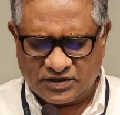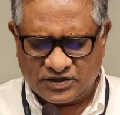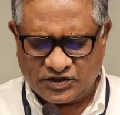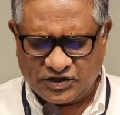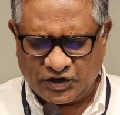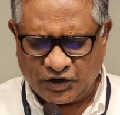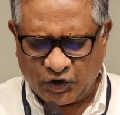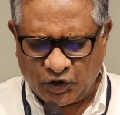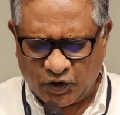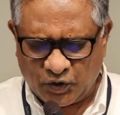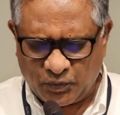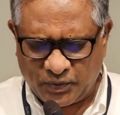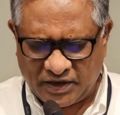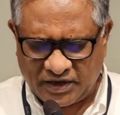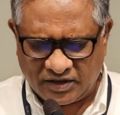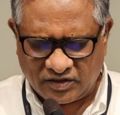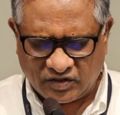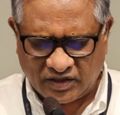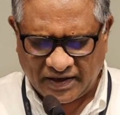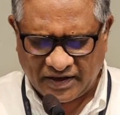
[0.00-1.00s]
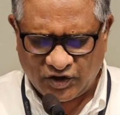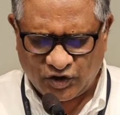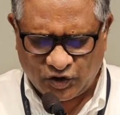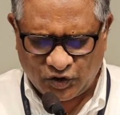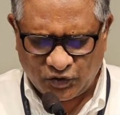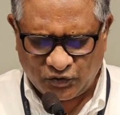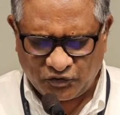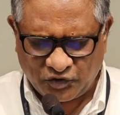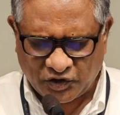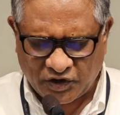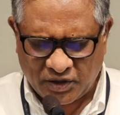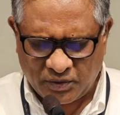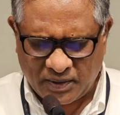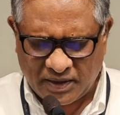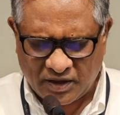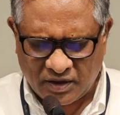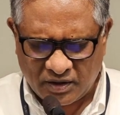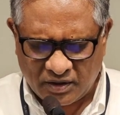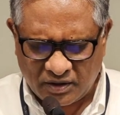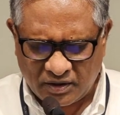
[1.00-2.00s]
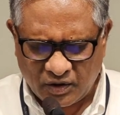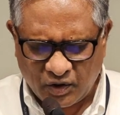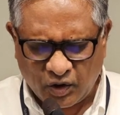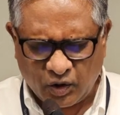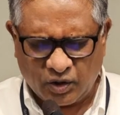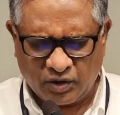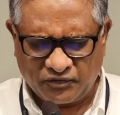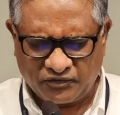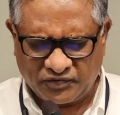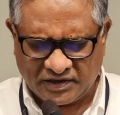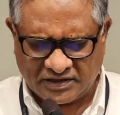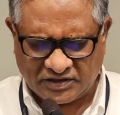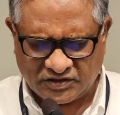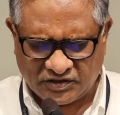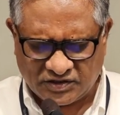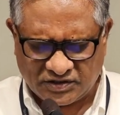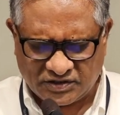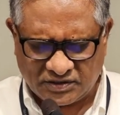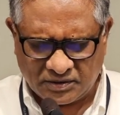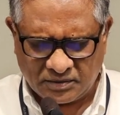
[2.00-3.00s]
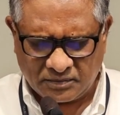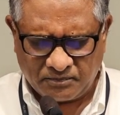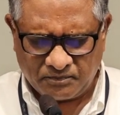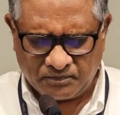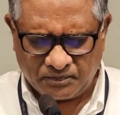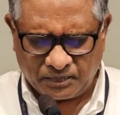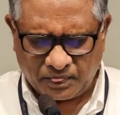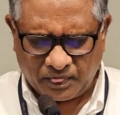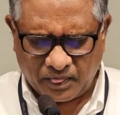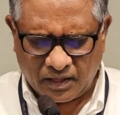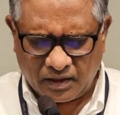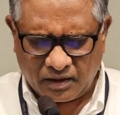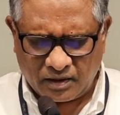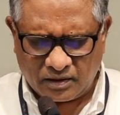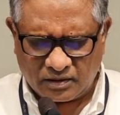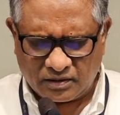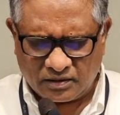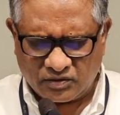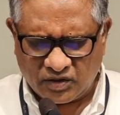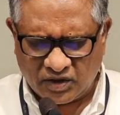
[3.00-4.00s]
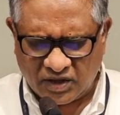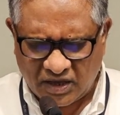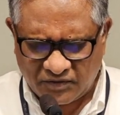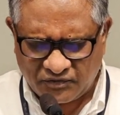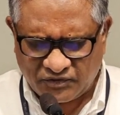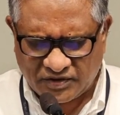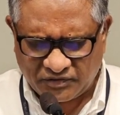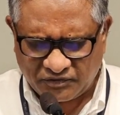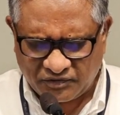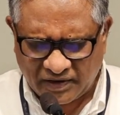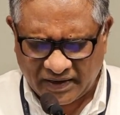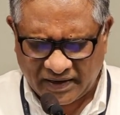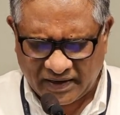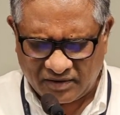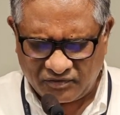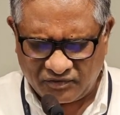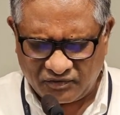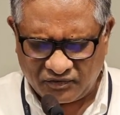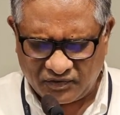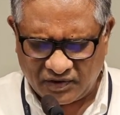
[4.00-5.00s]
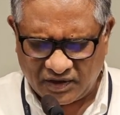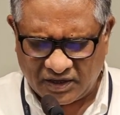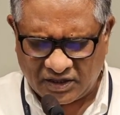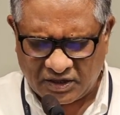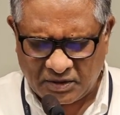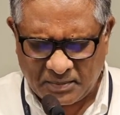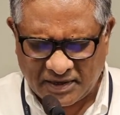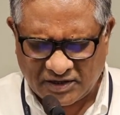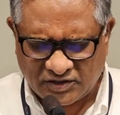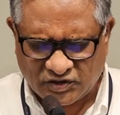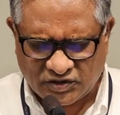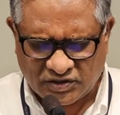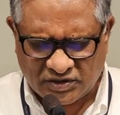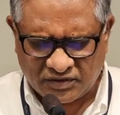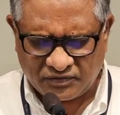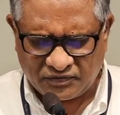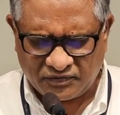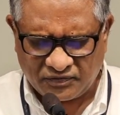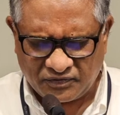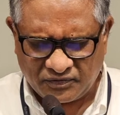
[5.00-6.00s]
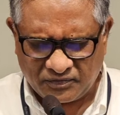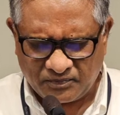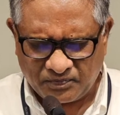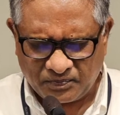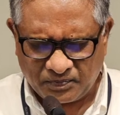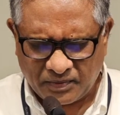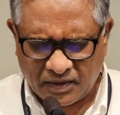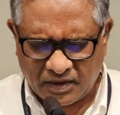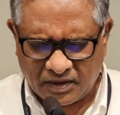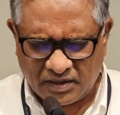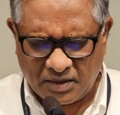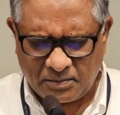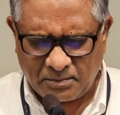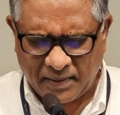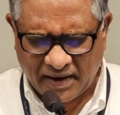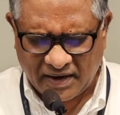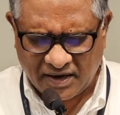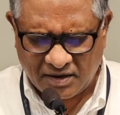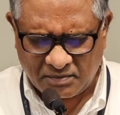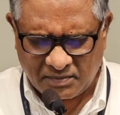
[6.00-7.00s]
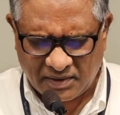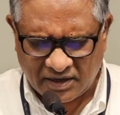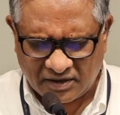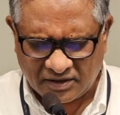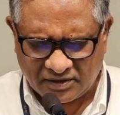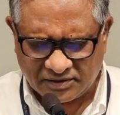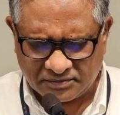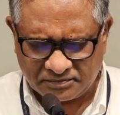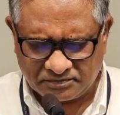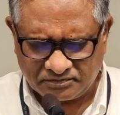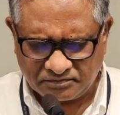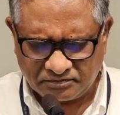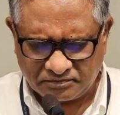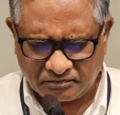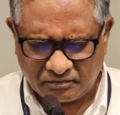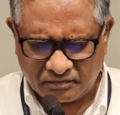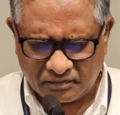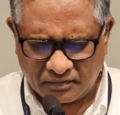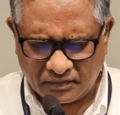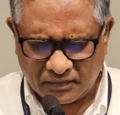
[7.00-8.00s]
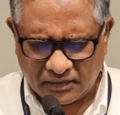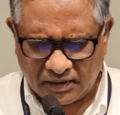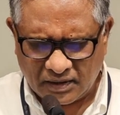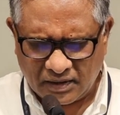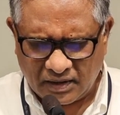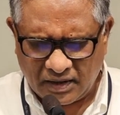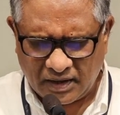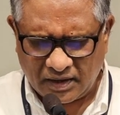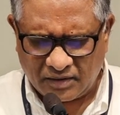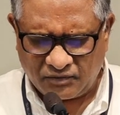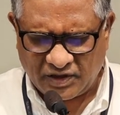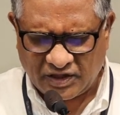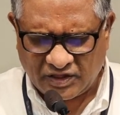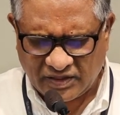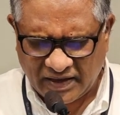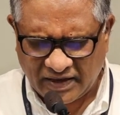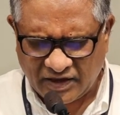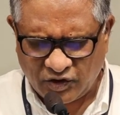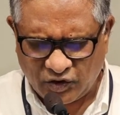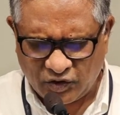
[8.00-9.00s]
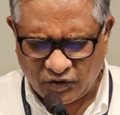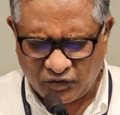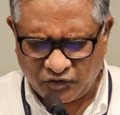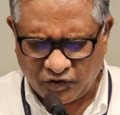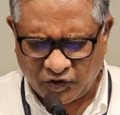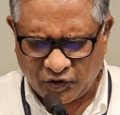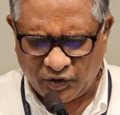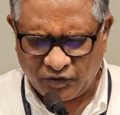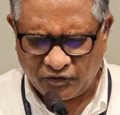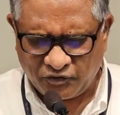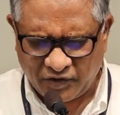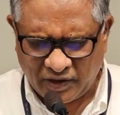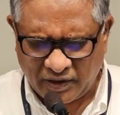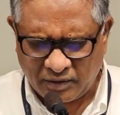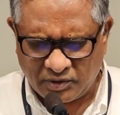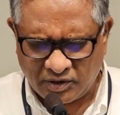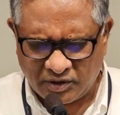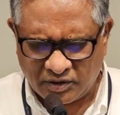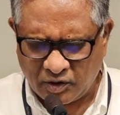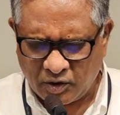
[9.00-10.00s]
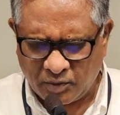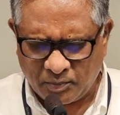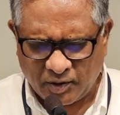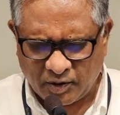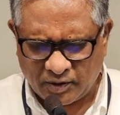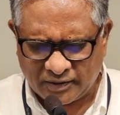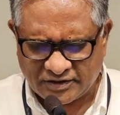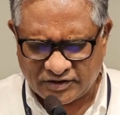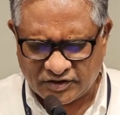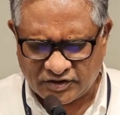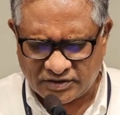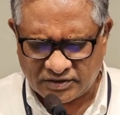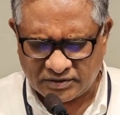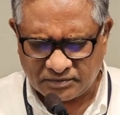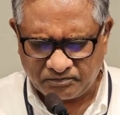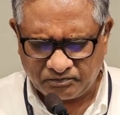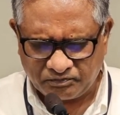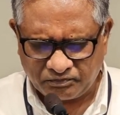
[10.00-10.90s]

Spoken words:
Dear Lord, we thank you for giving all of us the gift of life in the midst of the pandemic. And we thank you for your favor upon us.